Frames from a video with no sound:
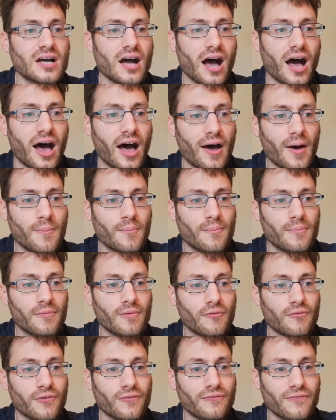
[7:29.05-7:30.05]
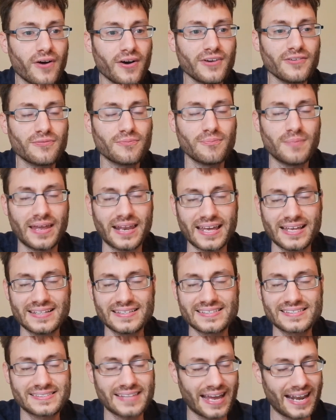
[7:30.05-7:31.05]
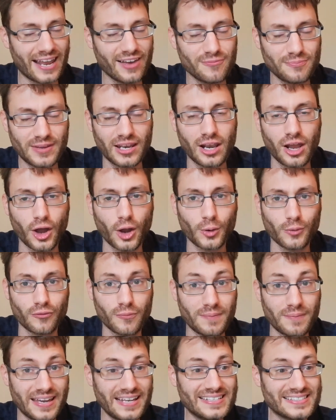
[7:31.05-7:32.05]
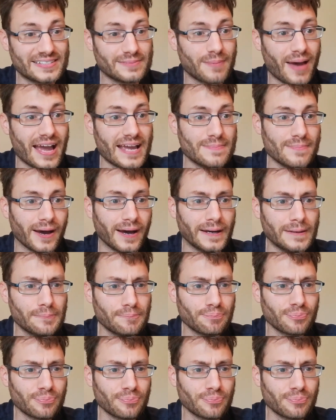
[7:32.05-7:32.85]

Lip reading: For 5 minutes, they left me alone with a piece of paper.